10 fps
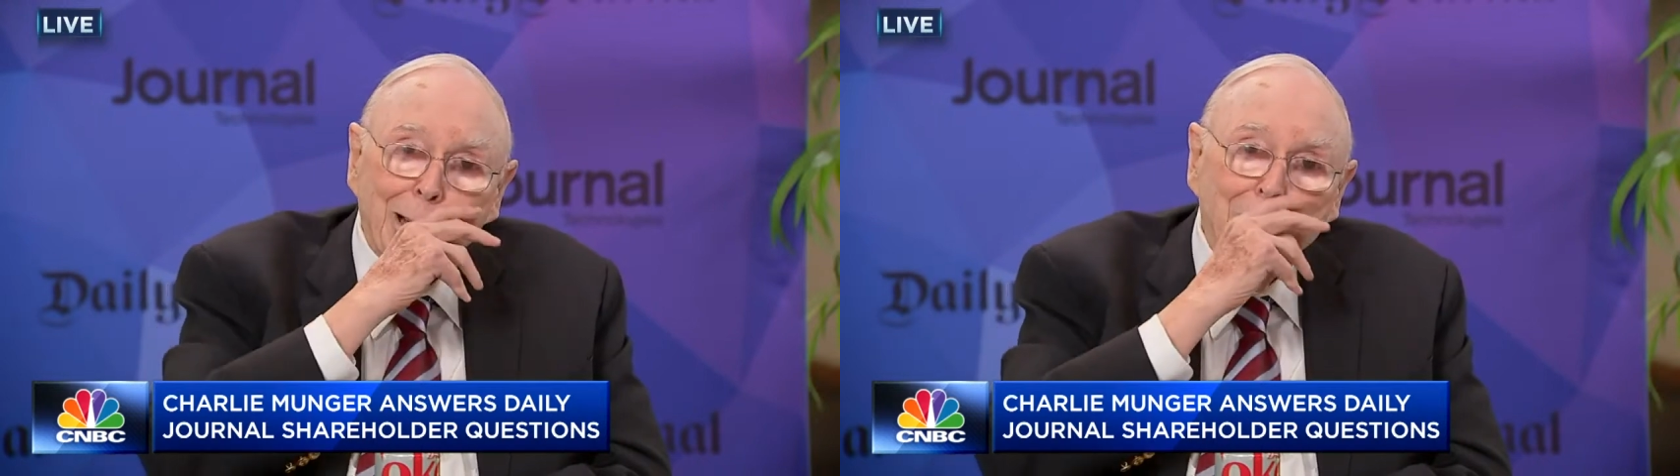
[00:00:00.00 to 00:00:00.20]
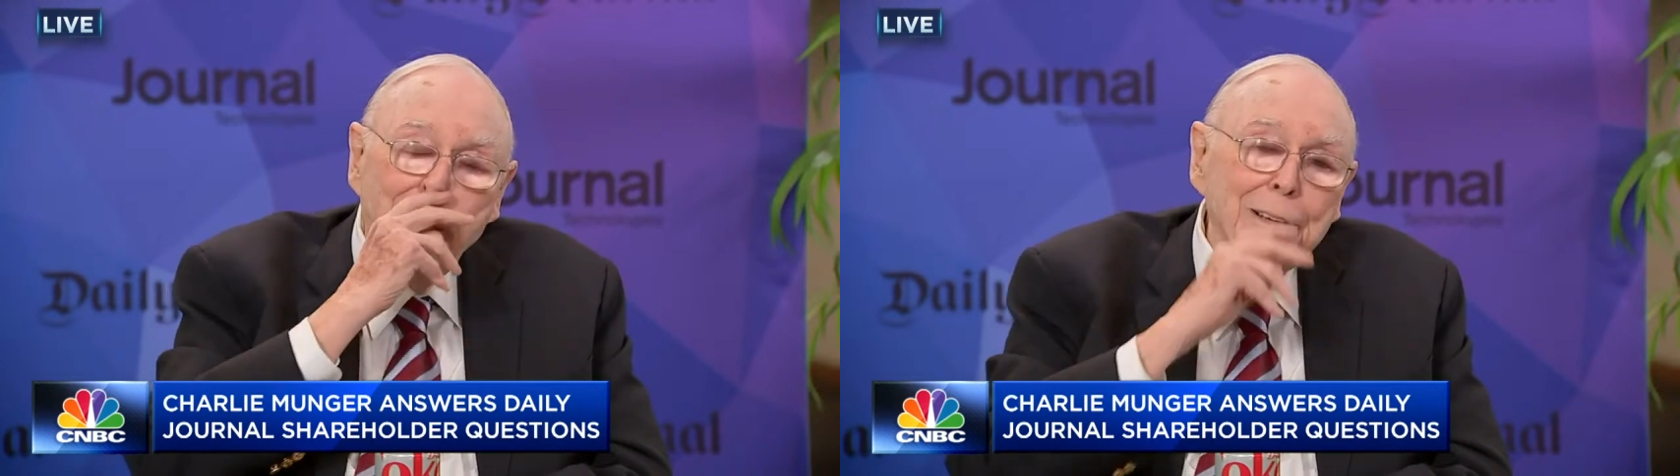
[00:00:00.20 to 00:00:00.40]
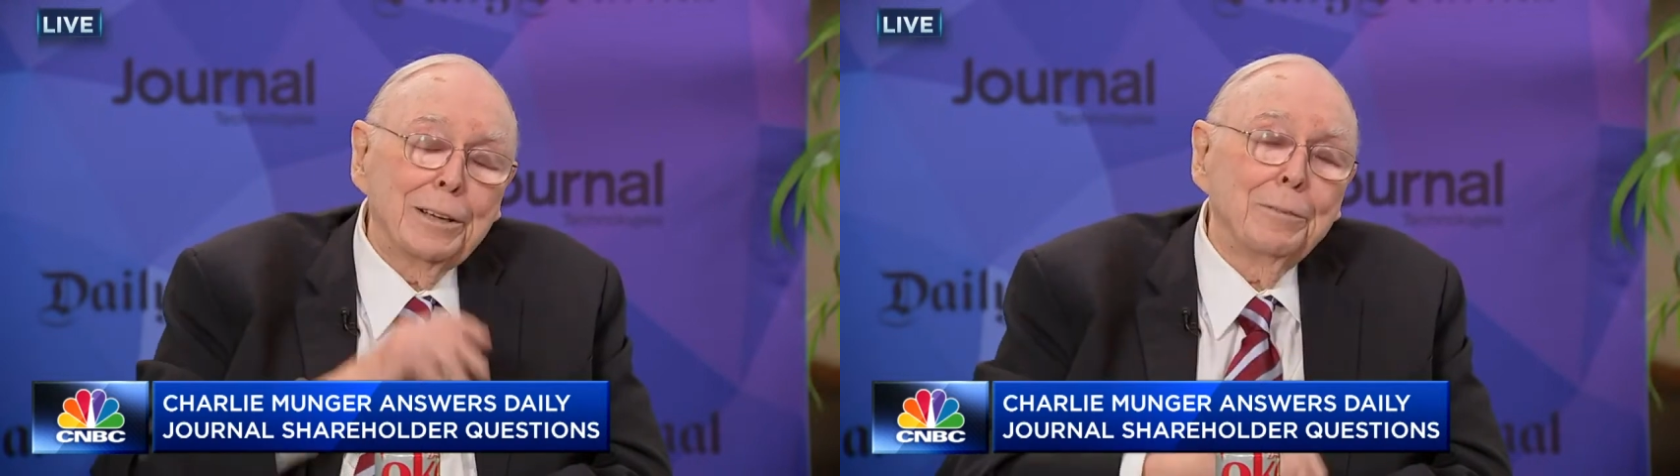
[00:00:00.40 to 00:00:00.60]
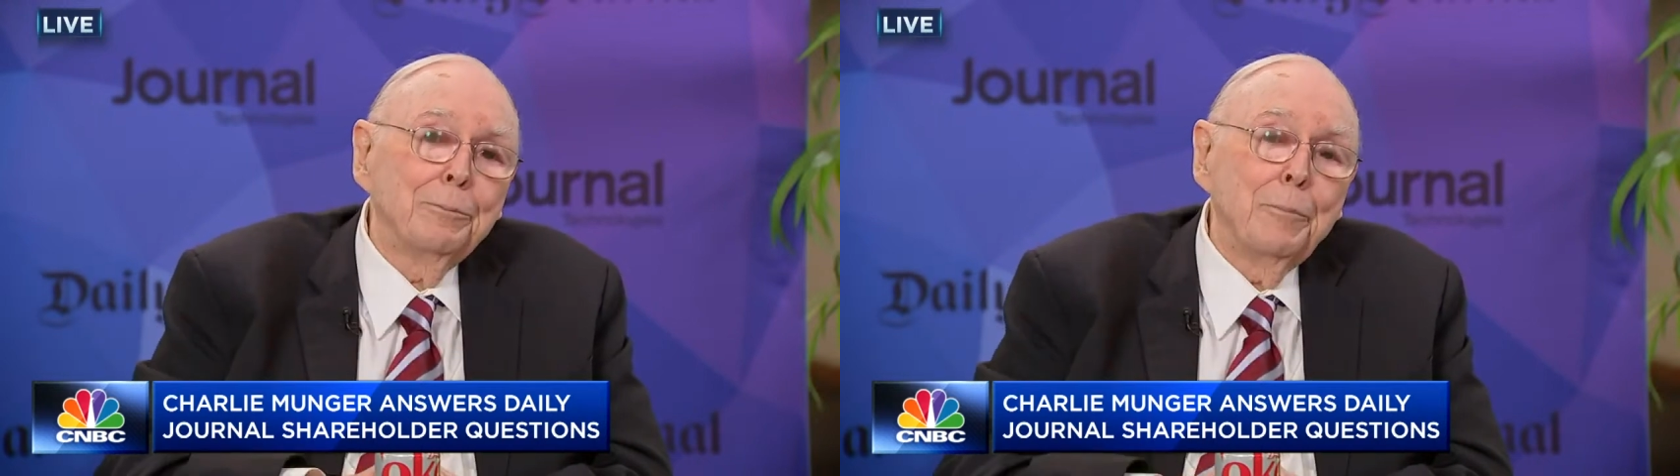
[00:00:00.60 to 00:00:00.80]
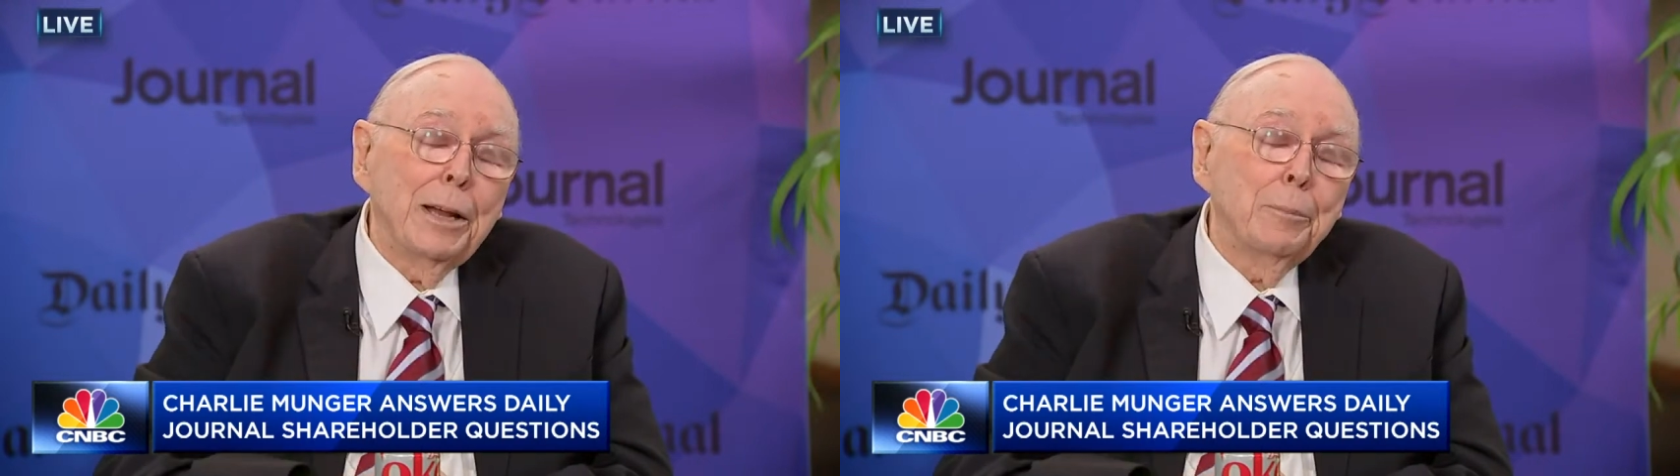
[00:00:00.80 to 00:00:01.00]
on one
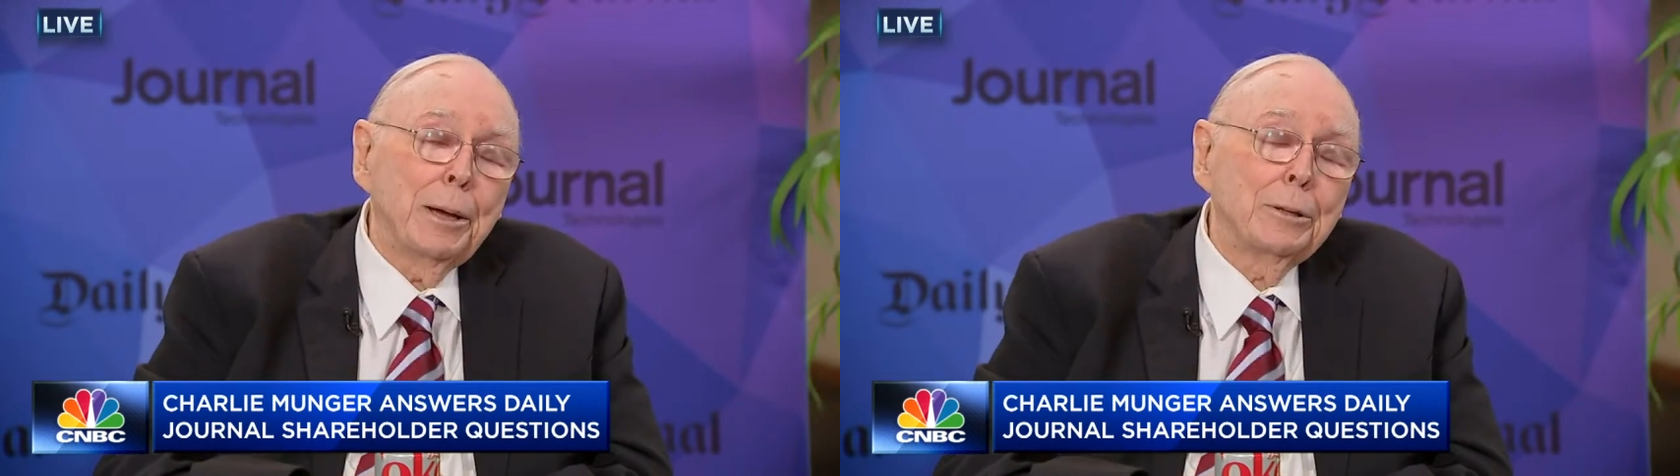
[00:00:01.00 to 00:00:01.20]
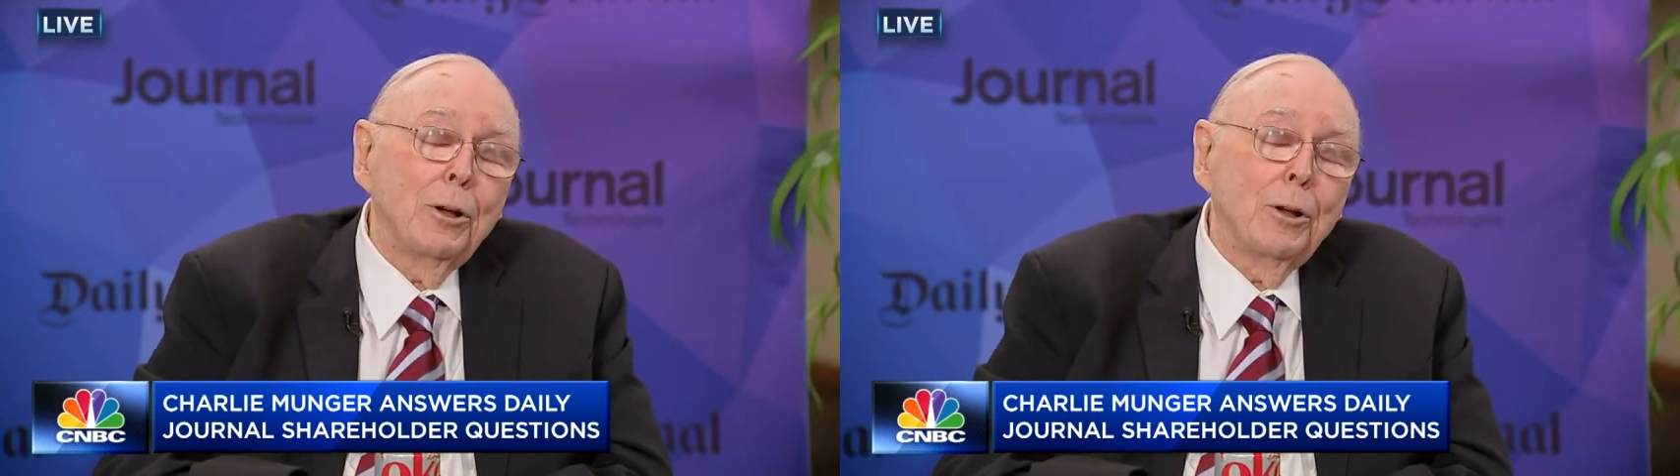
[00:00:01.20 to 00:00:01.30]
and made a big